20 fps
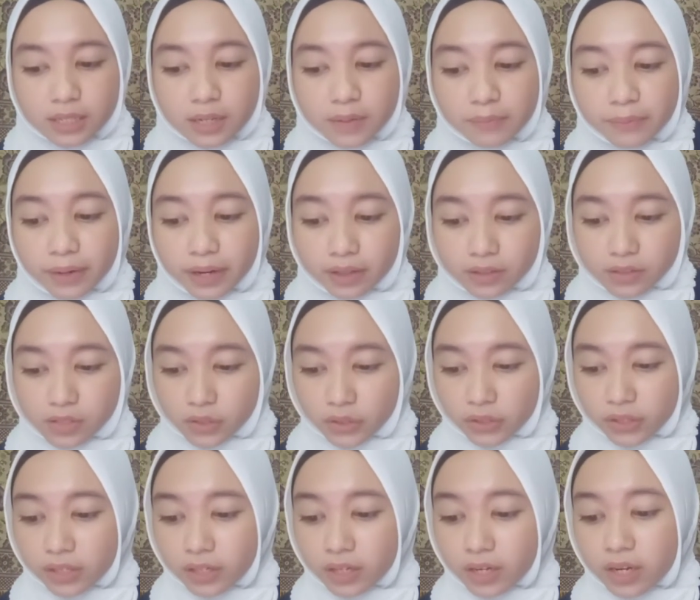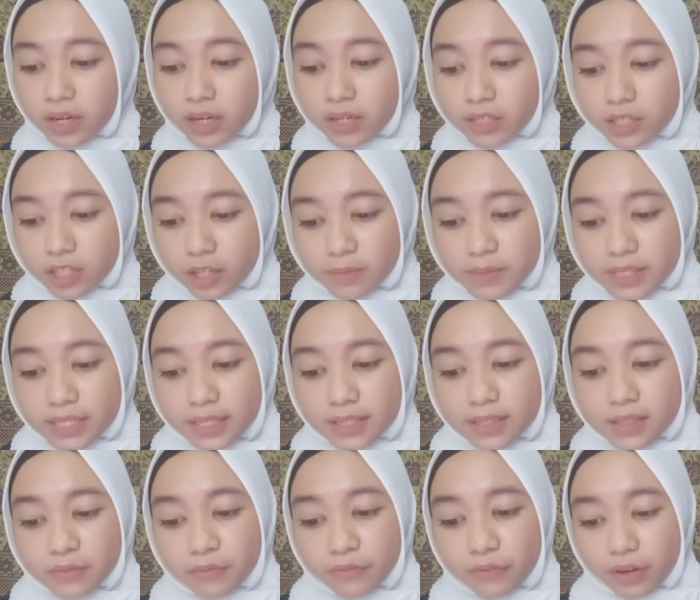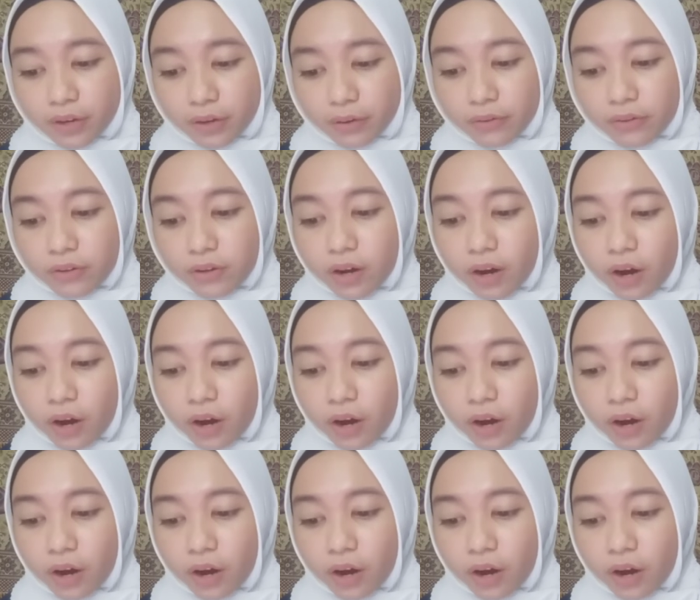My answer, Chomsky's view